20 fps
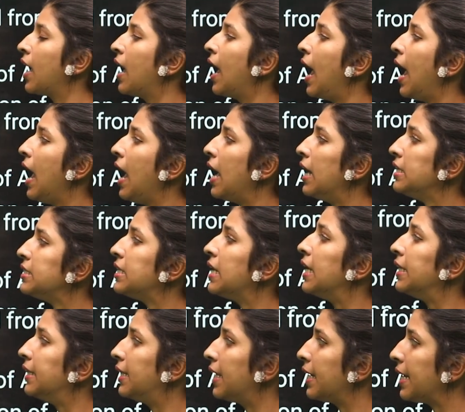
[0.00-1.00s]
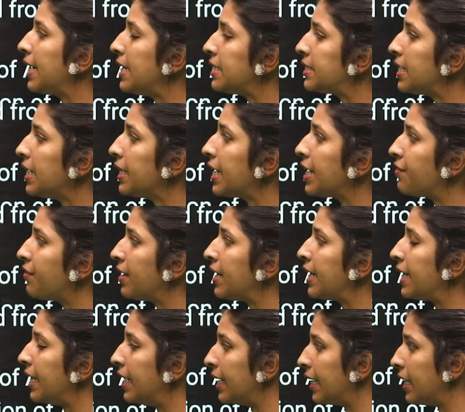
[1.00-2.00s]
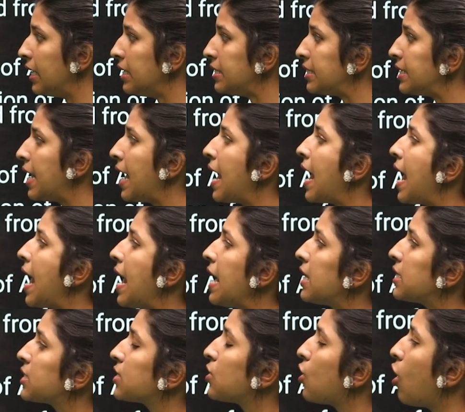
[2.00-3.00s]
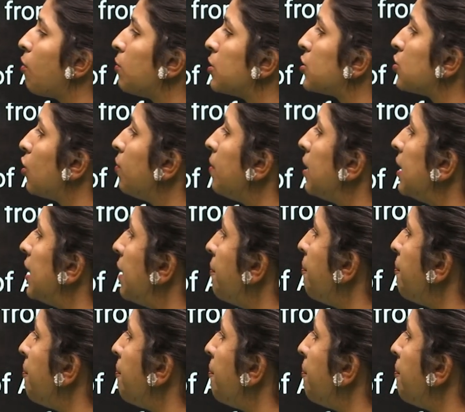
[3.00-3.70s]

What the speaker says: And the reason given here is X chromosome in a